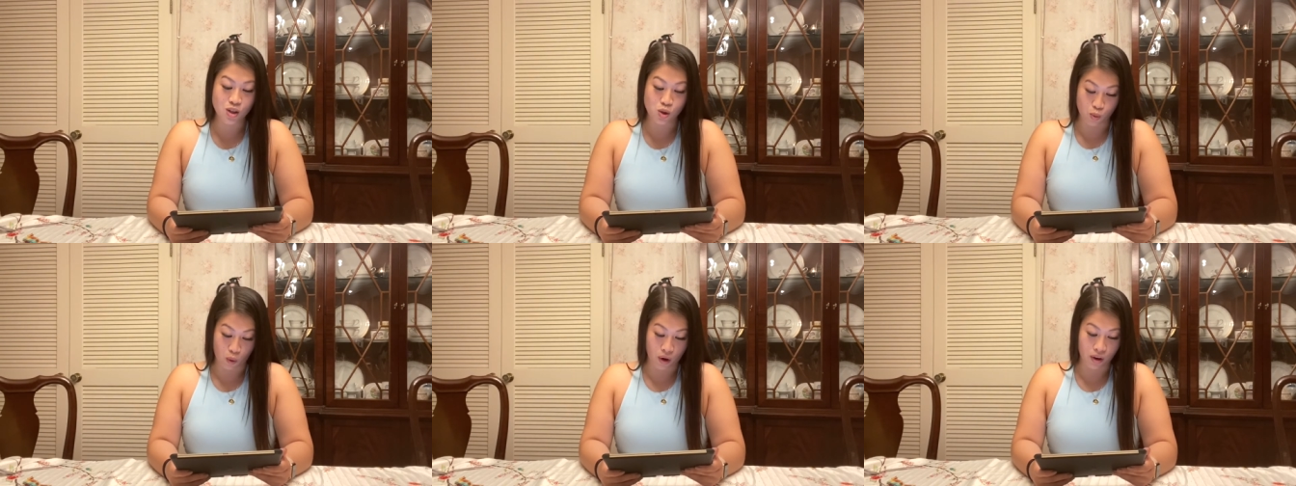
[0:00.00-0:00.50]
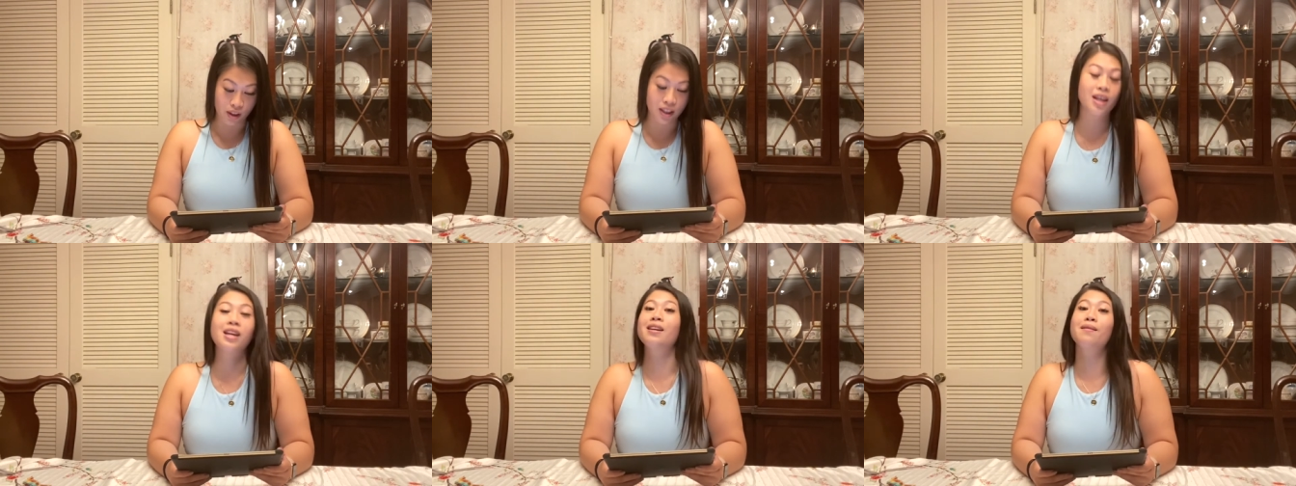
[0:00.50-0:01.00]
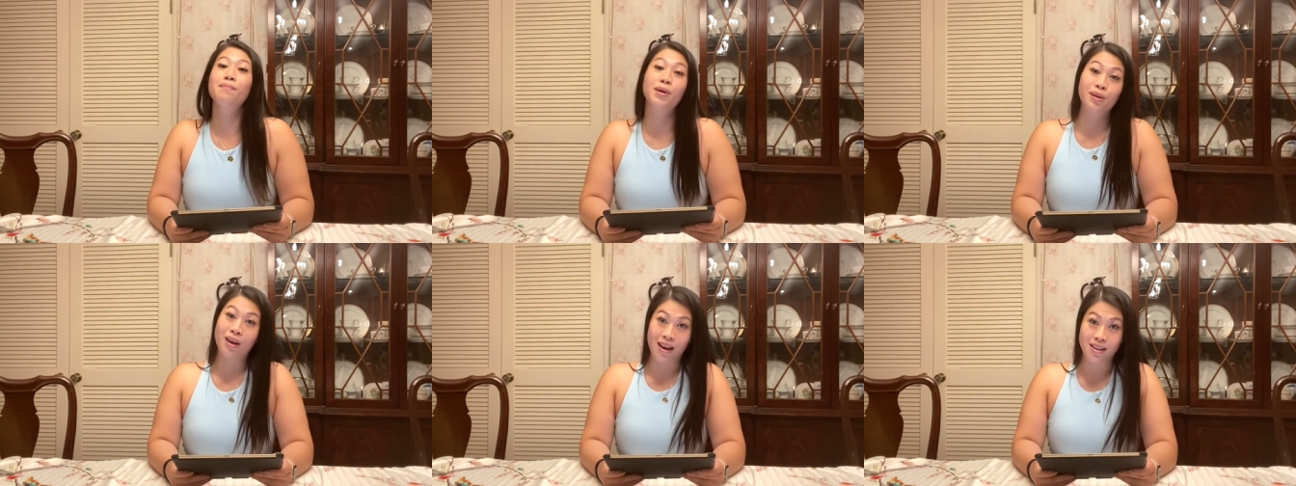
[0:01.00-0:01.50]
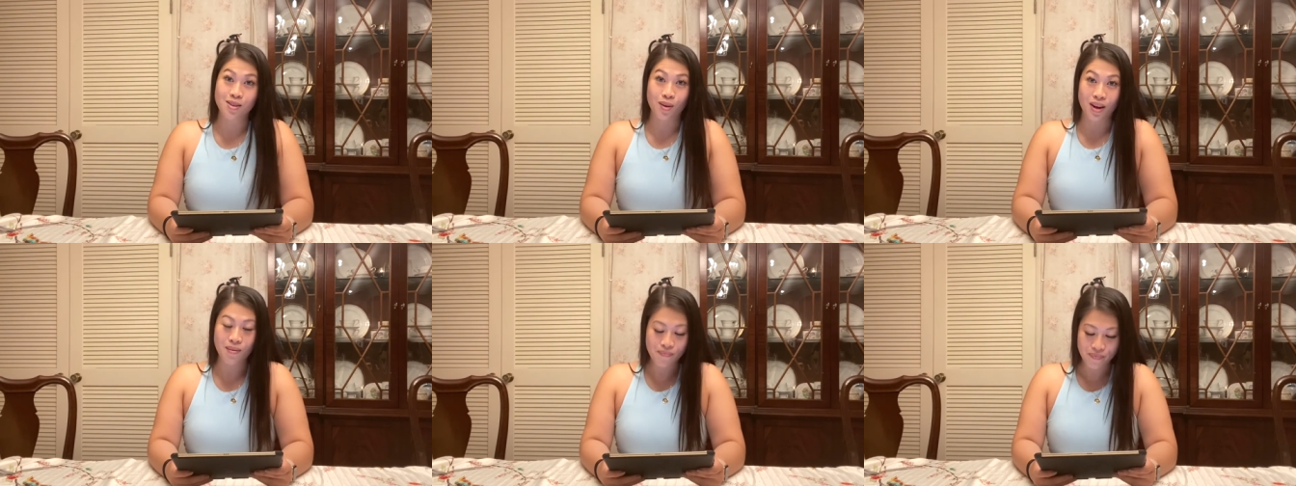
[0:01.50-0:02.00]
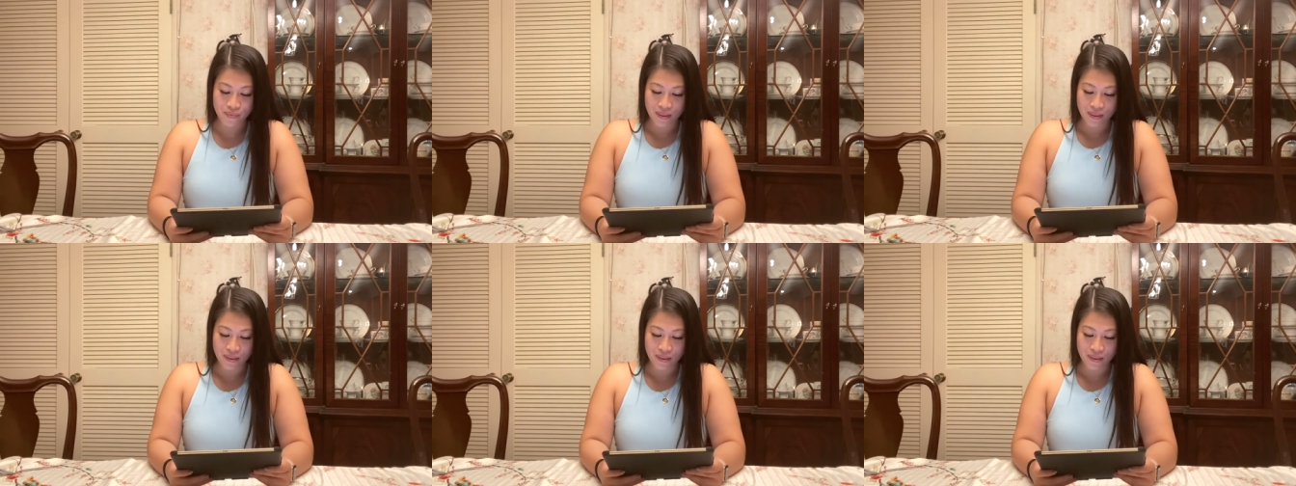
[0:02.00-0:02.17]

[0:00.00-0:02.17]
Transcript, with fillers: swirl in milk ice cream.